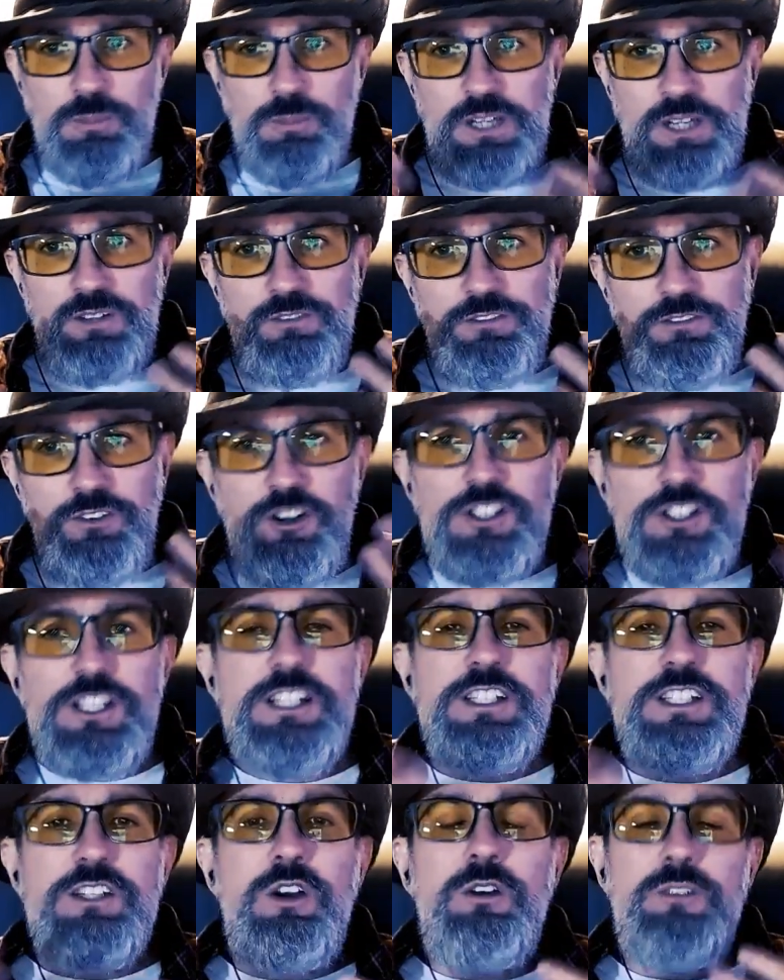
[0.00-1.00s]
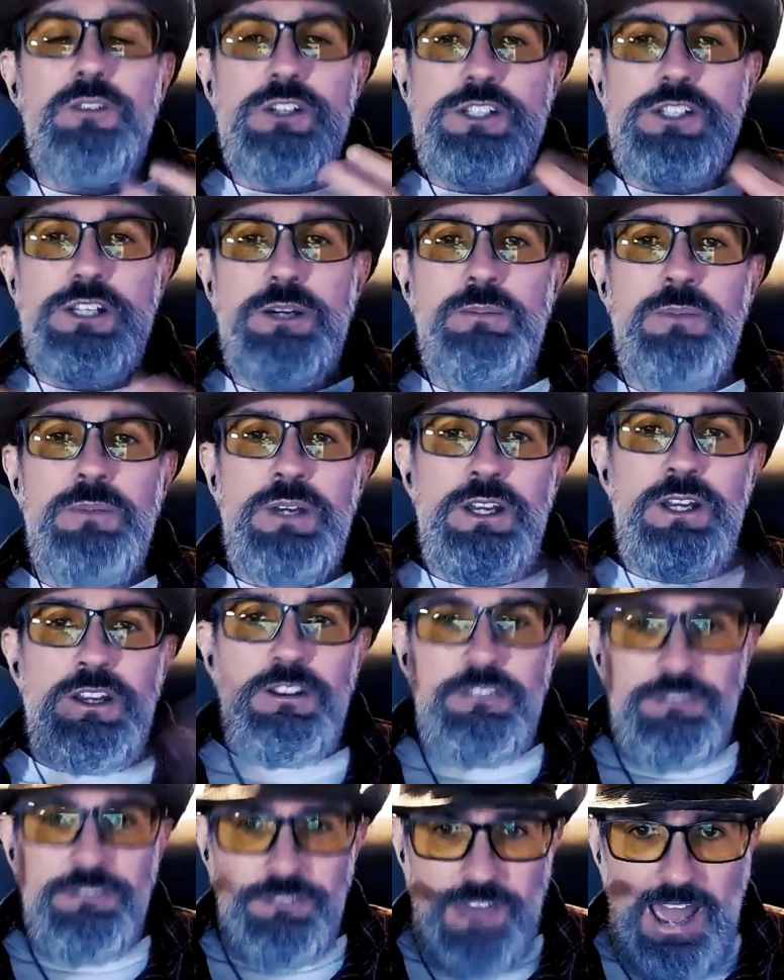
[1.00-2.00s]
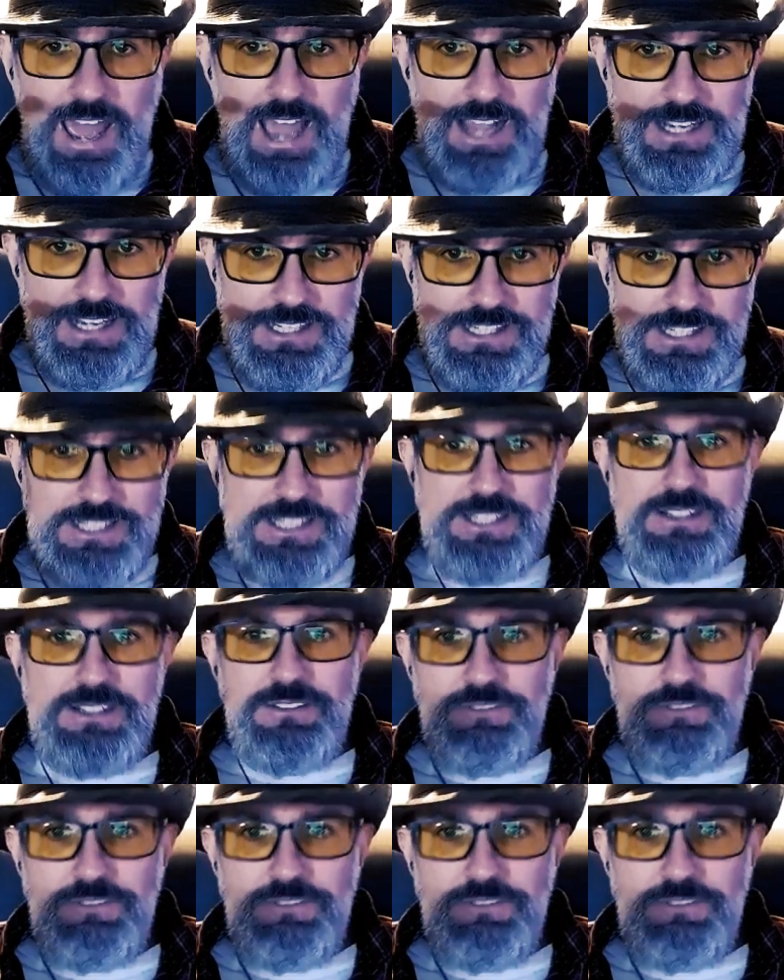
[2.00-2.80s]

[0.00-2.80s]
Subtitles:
But first, let's go over some facts.